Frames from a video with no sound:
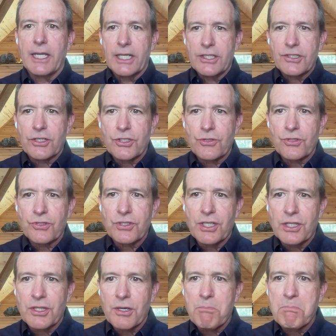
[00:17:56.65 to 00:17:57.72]
It's because you're
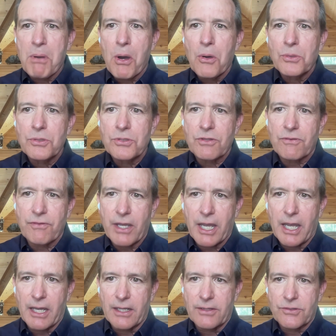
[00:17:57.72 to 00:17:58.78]
seeing the bones of the
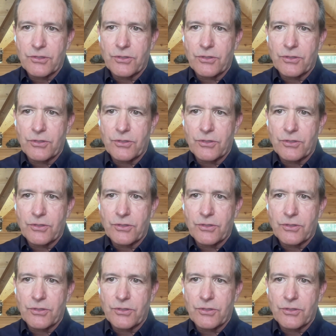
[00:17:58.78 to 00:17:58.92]
hands.